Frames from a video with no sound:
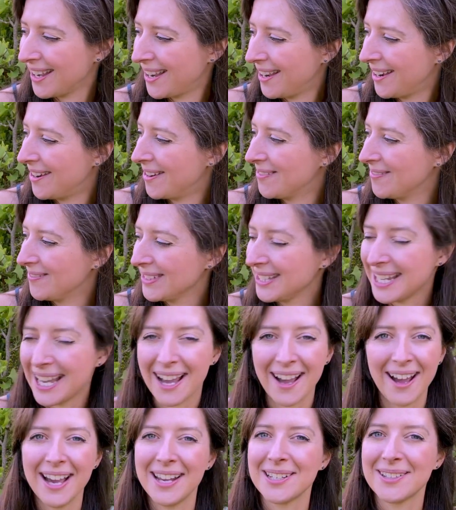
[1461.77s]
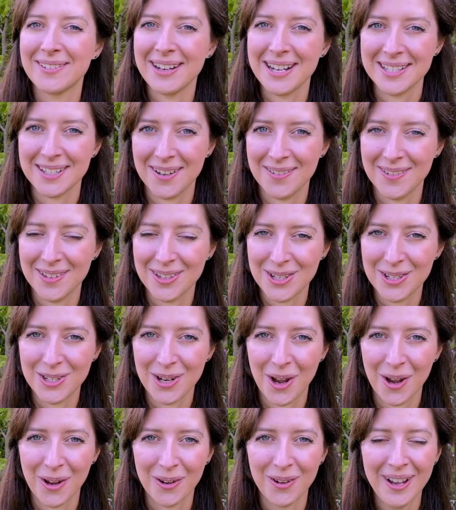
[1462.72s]
Yeah, I had a great time at the
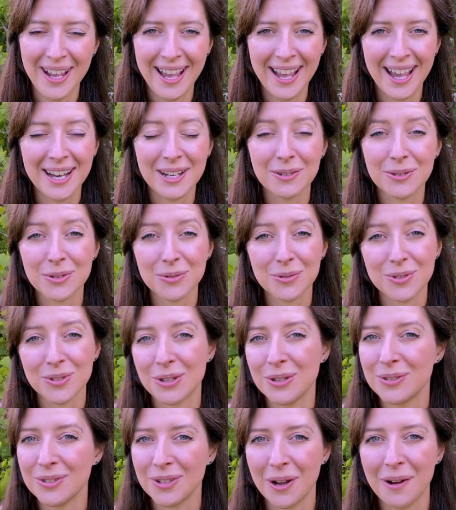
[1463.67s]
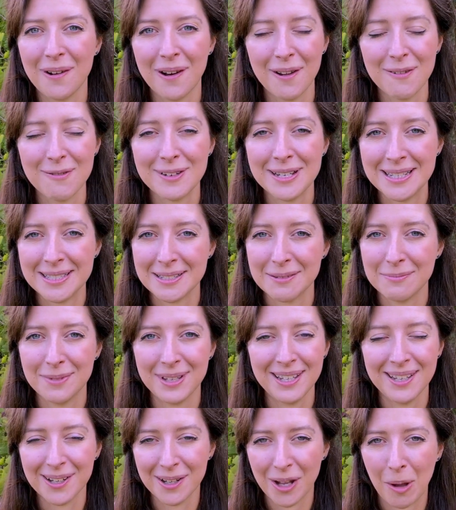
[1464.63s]
show, and it was also so lovely to
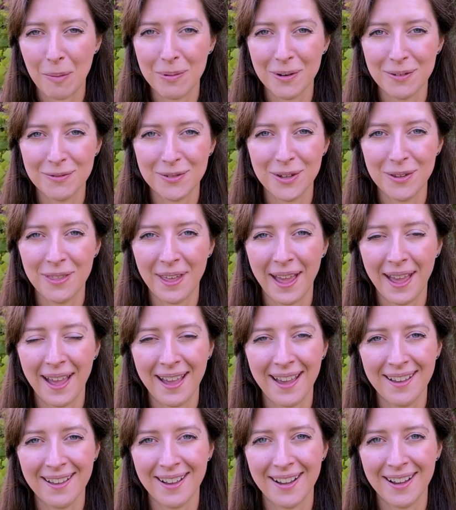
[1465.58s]
meet a couple of you there.